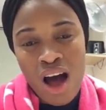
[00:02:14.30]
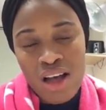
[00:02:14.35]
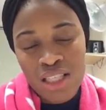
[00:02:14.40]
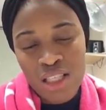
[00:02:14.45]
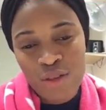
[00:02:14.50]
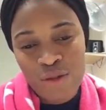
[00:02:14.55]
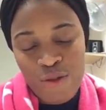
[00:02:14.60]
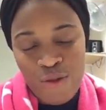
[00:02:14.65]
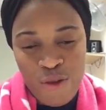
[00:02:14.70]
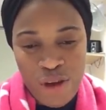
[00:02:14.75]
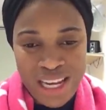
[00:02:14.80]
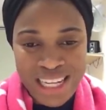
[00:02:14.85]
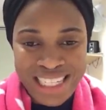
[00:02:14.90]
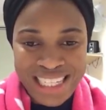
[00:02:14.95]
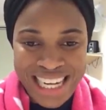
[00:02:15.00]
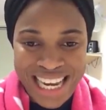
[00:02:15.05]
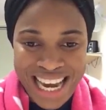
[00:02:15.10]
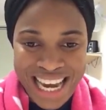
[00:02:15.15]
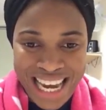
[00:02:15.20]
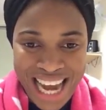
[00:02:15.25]
us free
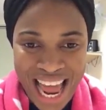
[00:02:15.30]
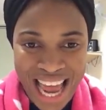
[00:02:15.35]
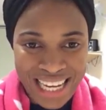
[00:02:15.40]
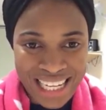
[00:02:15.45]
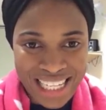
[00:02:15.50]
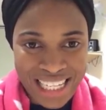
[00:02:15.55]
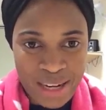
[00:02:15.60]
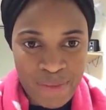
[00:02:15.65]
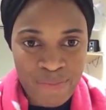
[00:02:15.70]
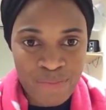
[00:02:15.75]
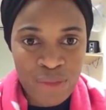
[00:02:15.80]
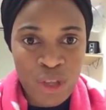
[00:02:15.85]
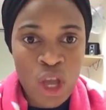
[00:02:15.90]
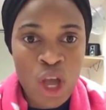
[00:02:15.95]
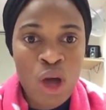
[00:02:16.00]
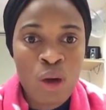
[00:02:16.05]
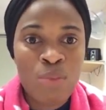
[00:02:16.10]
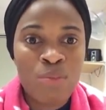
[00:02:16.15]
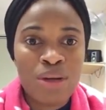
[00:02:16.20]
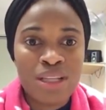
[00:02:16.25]
tonight.
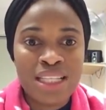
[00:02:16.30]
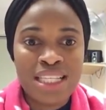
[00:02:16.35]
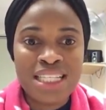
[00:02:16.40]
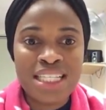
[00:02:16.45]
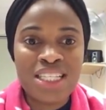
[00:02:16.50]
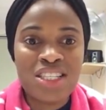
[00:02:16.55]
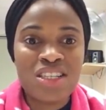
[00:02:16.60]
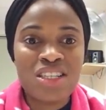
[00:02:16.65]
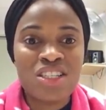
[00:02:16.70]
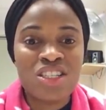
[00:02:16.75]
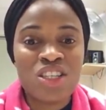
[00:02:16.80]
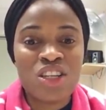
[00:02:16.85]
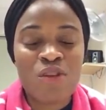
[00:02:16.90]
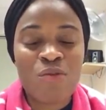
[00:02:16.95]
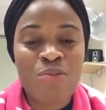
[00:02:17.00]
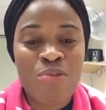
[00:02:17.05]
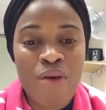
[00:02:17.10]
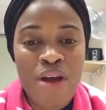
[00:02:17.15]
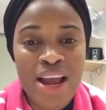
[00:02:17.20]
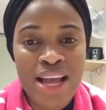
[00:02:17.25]
But this is not the
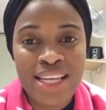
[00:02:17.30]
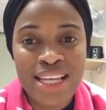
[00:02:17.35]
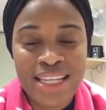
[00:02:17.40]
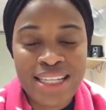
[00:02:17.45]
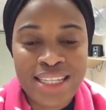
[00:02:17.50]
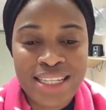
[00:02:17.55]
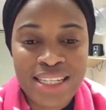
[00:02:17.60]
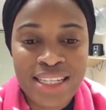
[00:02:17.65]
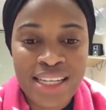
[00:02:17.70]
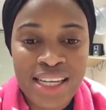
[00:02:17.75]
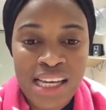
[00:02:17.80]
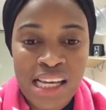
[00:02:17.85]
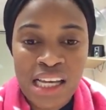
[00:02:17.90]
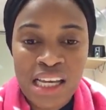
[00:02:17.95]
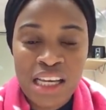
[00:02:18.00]
sort of prayer that